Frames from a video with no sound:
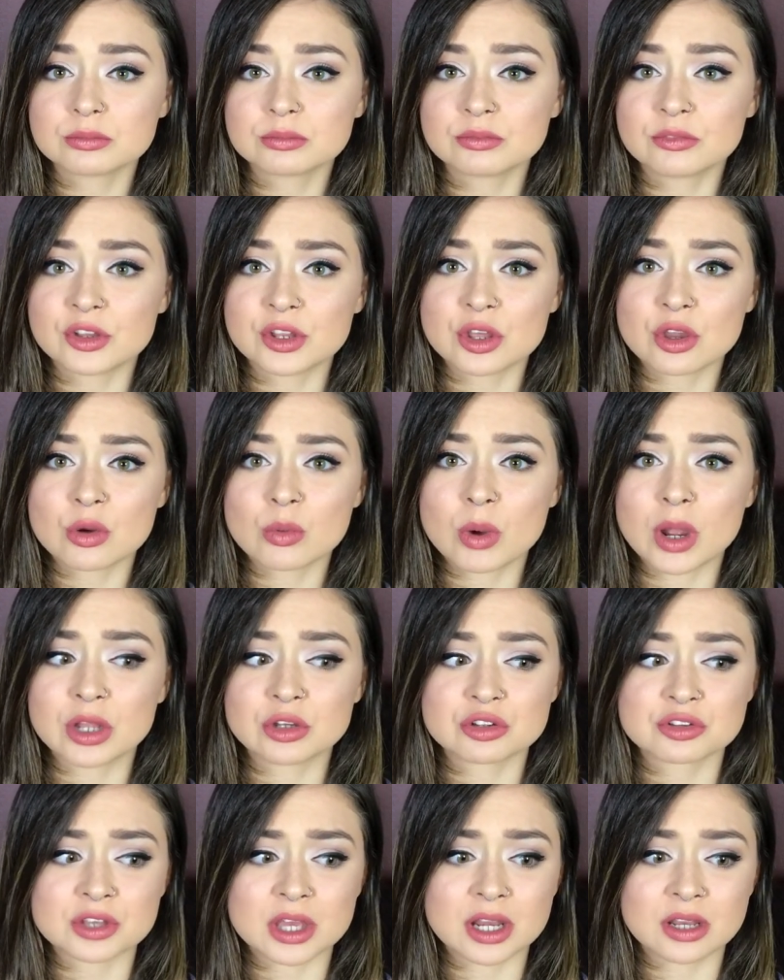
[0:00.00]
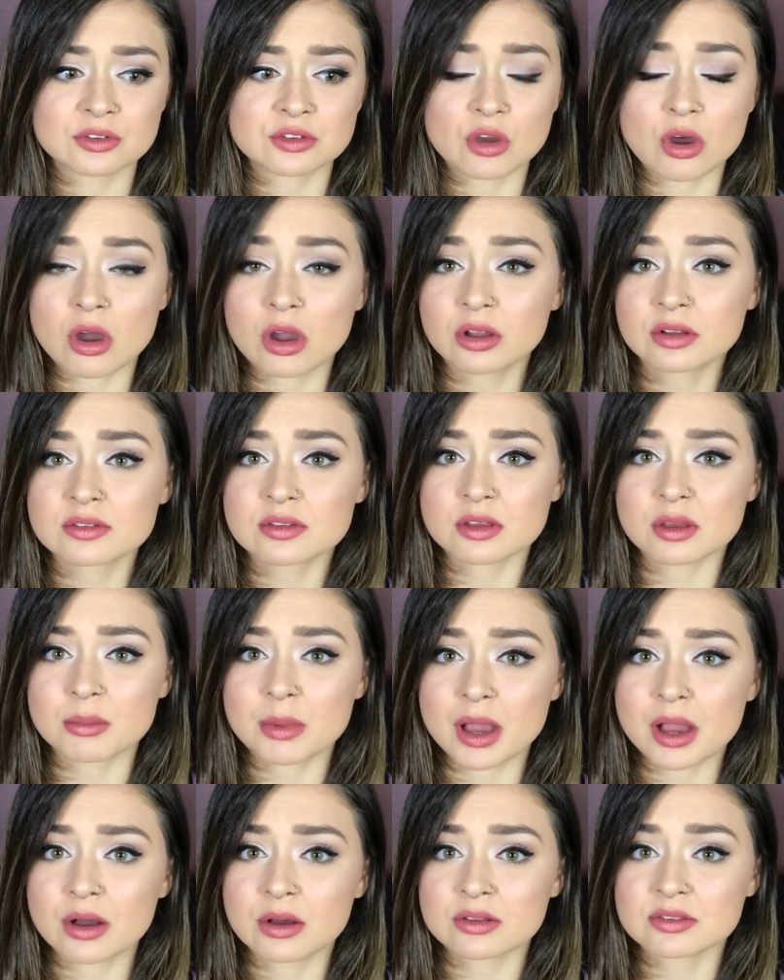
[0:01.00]
video where I just kind of talked
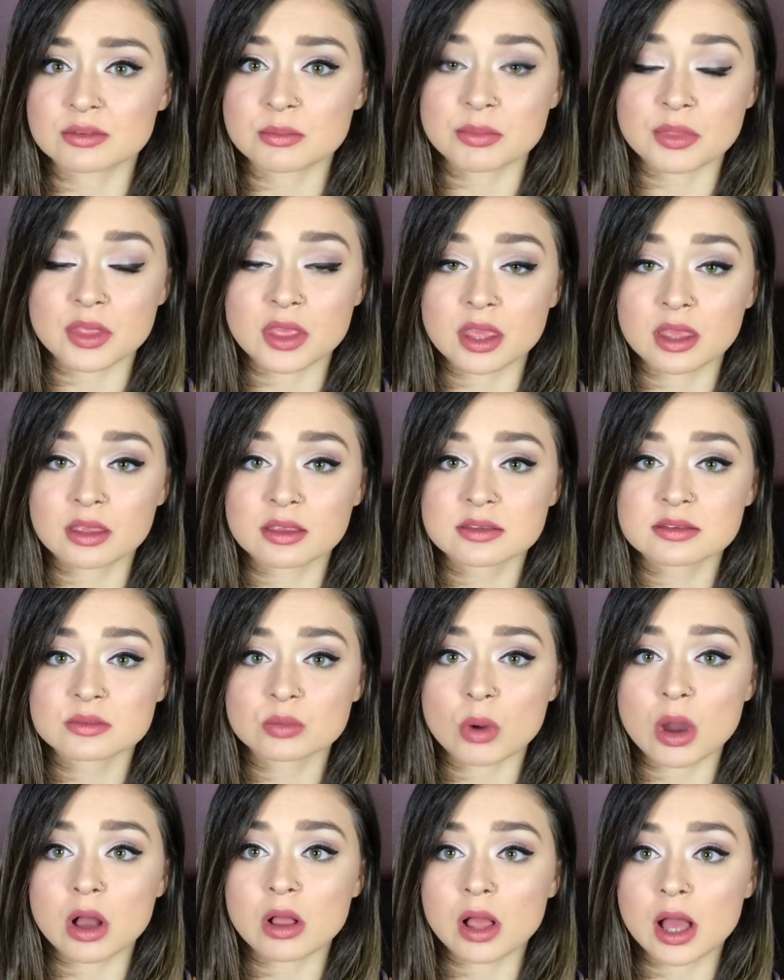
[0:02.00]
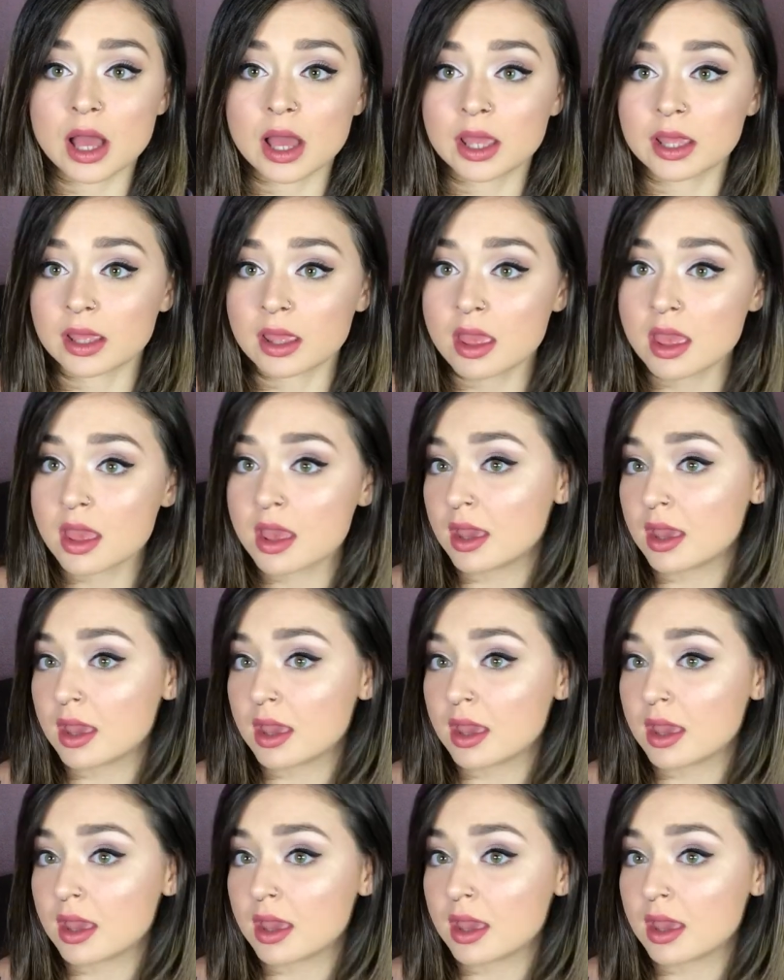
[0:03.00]
about some things while I